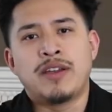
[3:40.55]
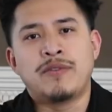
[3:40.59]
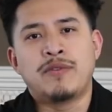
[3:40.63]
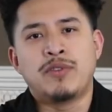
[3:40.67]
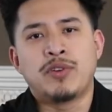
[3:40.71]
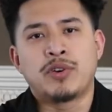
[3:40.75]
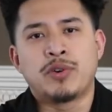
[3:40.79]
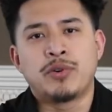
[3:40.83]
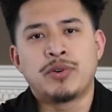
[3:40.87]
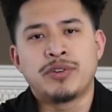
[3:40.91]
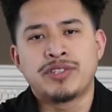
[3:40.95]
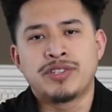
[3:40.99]
If
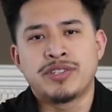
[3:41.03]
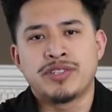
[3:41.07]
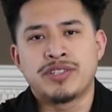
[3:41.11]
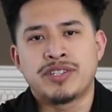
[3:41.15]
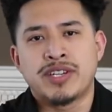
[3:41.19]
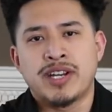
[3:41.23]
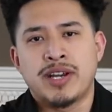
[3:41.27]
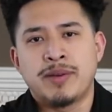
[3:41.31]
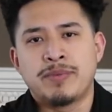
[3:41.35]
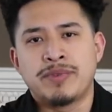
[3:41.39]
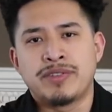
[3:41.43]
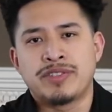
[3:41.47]
you go into a
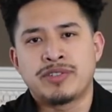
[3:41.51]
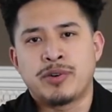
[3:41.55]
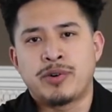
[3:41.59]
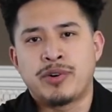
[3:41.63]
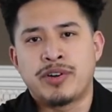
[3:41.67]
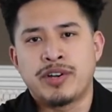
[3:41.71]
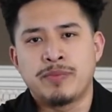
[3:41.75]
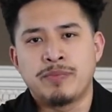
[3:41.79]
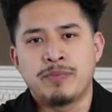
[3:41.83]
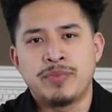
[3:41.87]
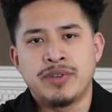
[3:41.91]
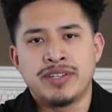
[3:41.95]
shop that's
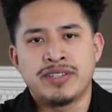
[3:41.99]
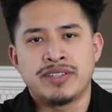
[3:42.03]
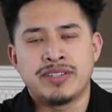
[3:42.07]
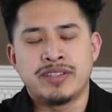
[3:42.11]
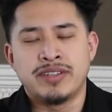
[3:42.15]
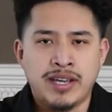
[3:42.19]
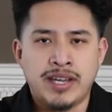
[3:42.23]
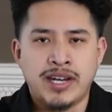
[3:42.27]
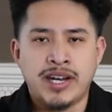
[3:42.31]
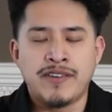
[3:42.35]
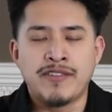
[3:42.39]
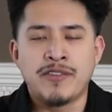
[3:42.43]
already
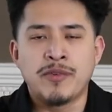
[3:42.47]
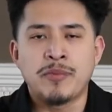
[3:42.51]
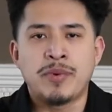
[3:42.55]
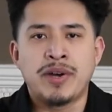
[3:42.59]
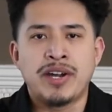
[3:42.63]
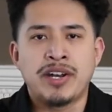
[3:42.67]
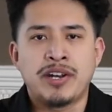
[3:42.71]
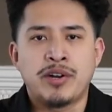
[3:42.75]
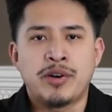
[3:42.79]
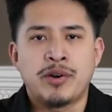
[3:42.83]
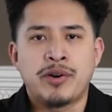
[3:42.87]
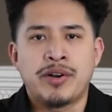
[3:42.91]
busy and
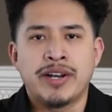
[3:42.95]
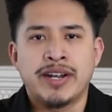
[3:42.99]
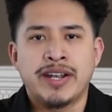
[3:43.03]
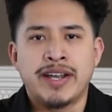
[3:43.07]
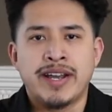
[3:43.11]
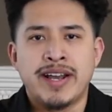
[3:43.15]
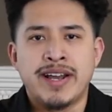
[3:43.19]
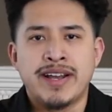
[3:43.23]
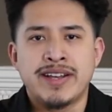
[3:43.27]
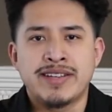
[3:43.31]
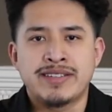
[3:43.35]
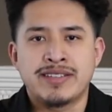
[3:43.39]
everybody already
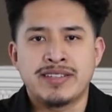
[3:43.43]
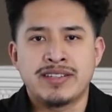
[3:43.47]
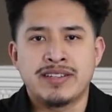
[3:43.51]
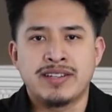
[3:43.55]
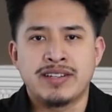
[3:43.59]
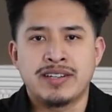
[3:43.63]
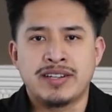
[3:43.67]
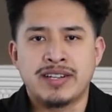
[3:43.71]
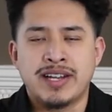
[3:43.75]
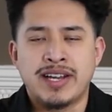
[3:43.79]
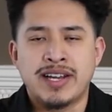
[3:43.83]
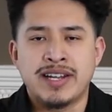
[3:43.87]
has
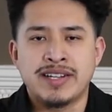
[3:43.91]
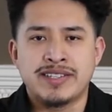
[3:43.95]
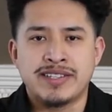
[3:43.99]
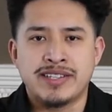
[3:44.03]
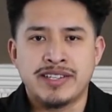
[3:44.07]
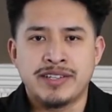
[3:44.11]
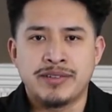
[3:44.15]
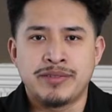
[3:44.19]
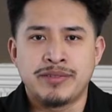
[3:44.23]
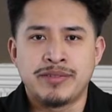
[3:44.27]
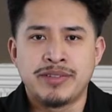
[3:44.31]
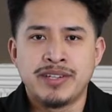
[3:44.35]
a
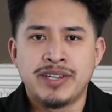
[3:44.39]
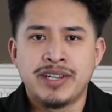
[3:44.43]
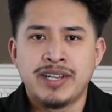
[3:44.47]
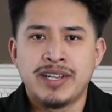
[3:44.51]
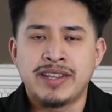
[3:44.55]
clientele,